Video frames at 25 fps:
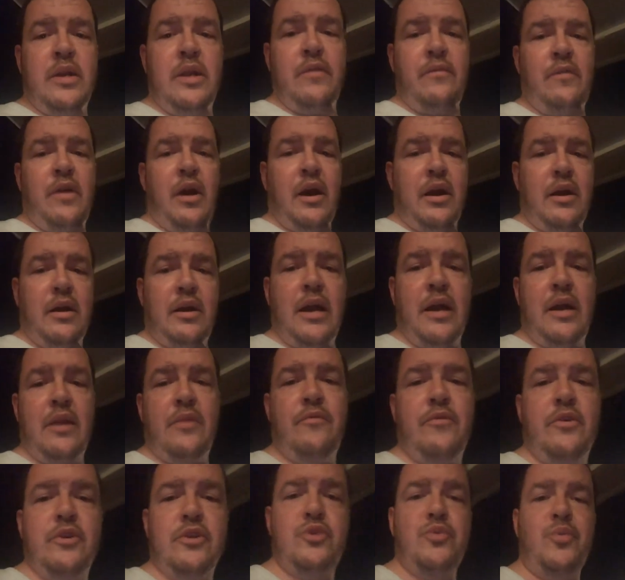They've got kind
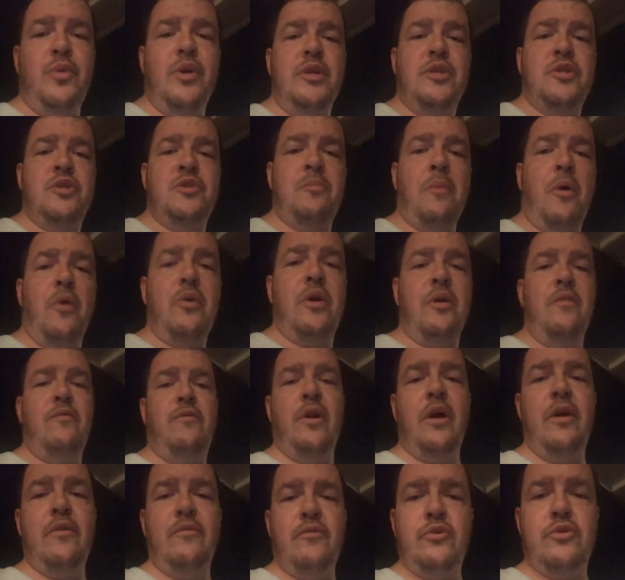of a sweet and smoky
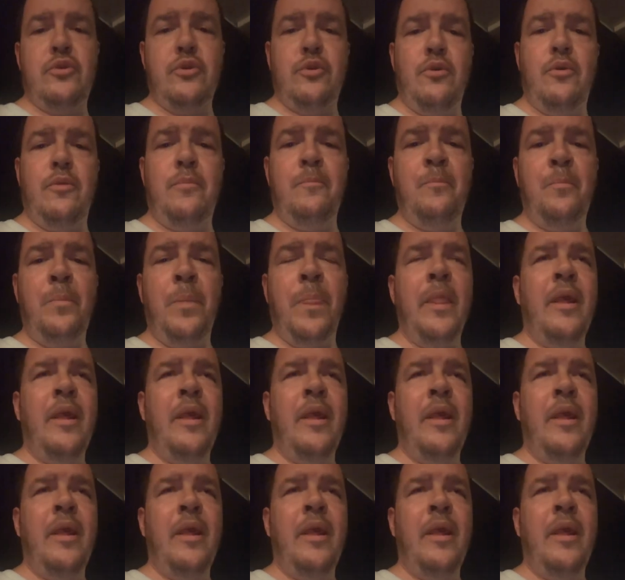flavor to them.